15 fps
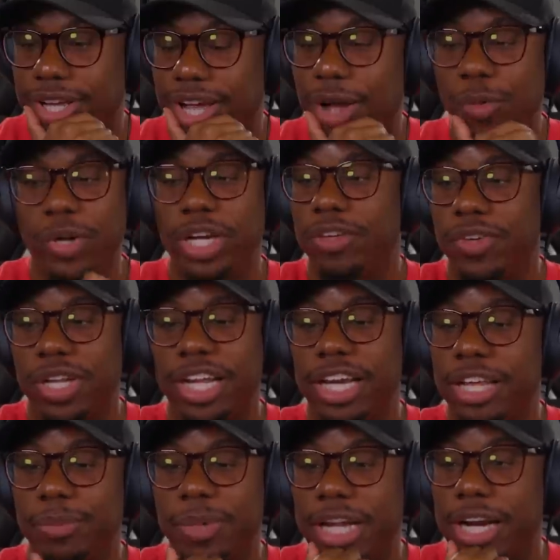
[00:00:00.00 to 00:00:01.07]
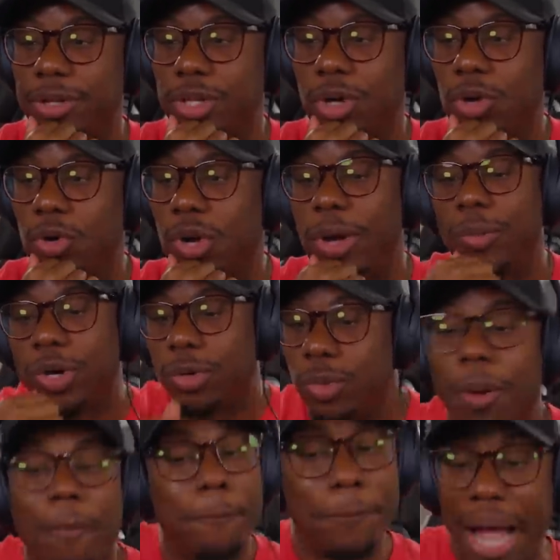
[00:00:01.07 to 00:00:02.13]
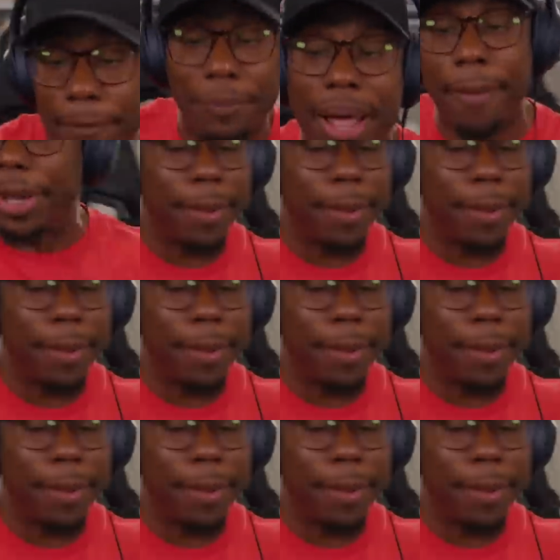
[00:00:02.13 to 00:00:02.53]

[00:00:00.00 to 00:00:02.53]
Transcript: I wouldn't even let him get out the hole. I would have went bop, bop,